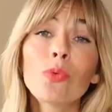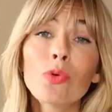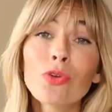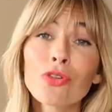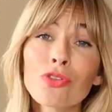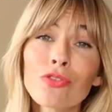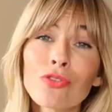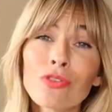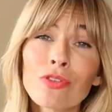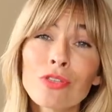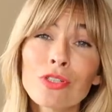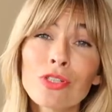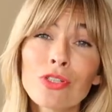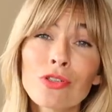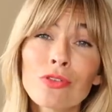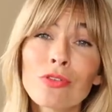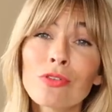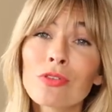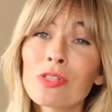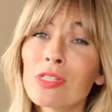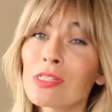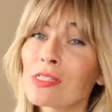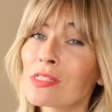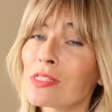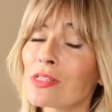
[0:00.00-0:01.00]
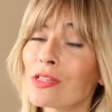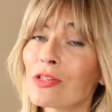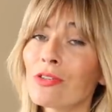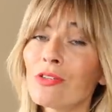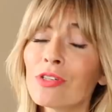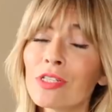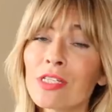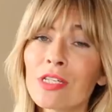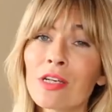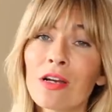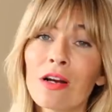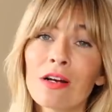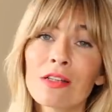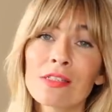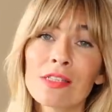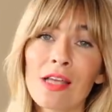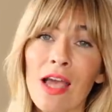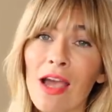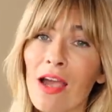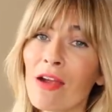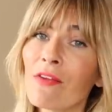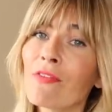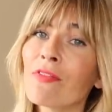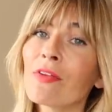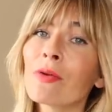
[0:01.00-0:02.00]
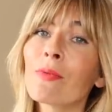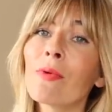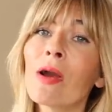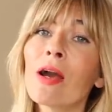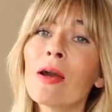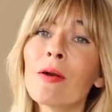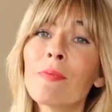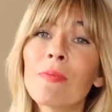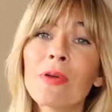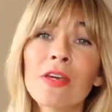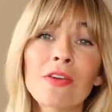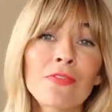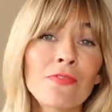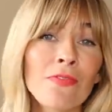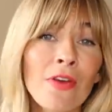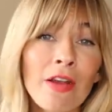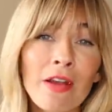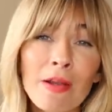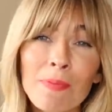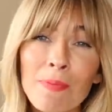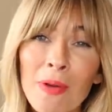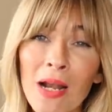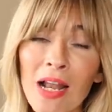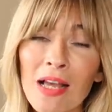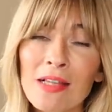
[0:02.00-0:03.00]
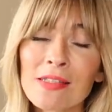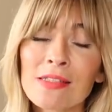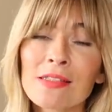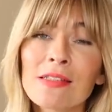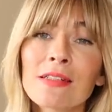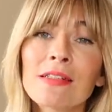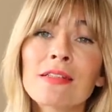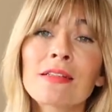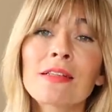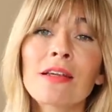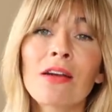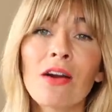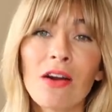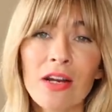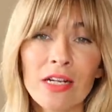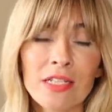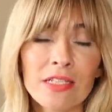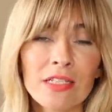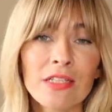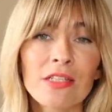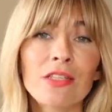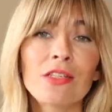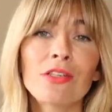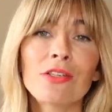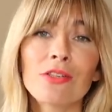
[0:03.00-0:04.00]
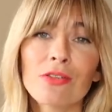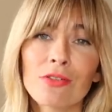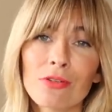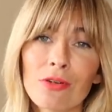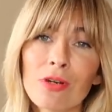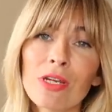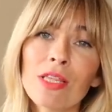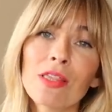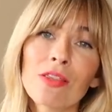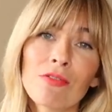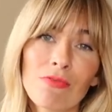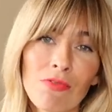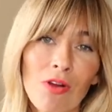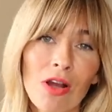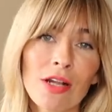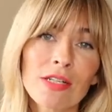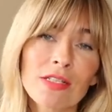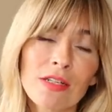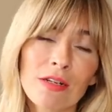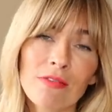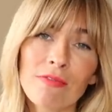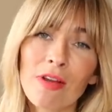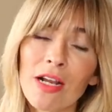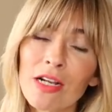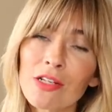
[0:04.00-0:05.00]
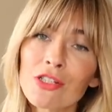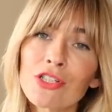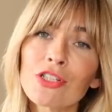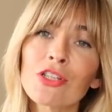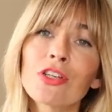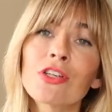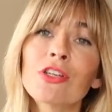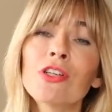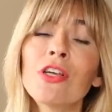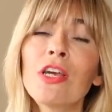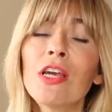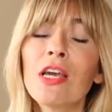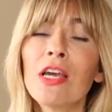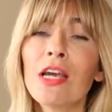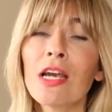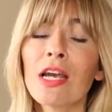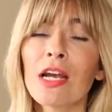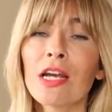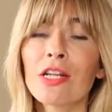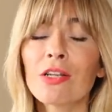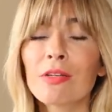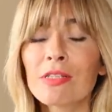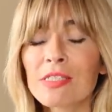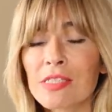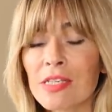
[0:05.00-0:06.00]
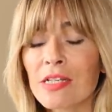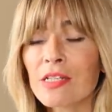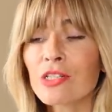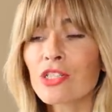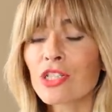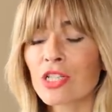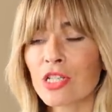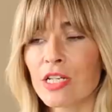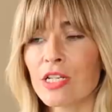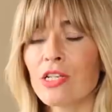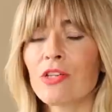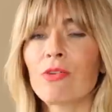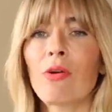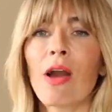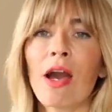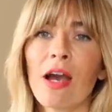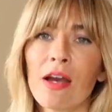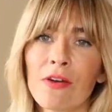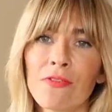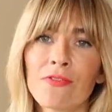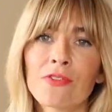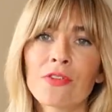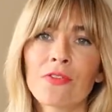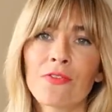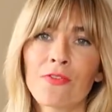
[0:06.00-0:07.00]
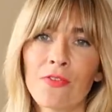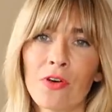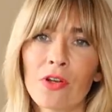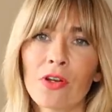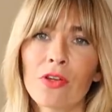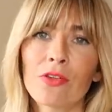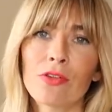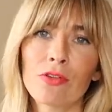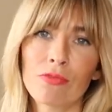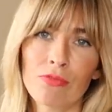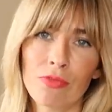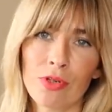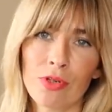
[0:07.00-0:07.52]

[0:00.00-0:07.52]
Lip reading: Walked through the door, there's security guards everywhere being very pleasant, guiding you in the right direction, and essentially you have to follow the